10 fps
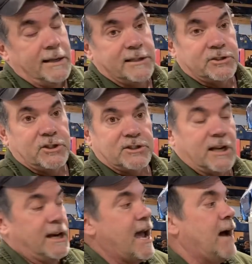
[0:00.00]
It's just
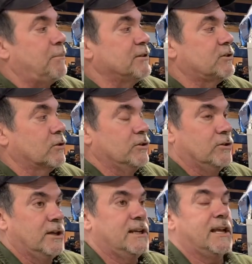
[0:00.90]
going to happen. So
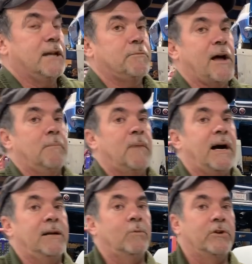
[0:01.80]
you need to keep that in
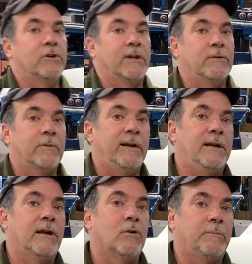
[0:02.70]
mind when you're getting ready
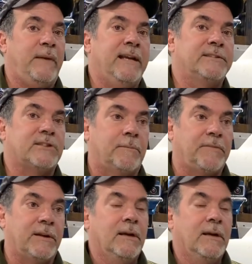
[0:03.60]
to go to paint something.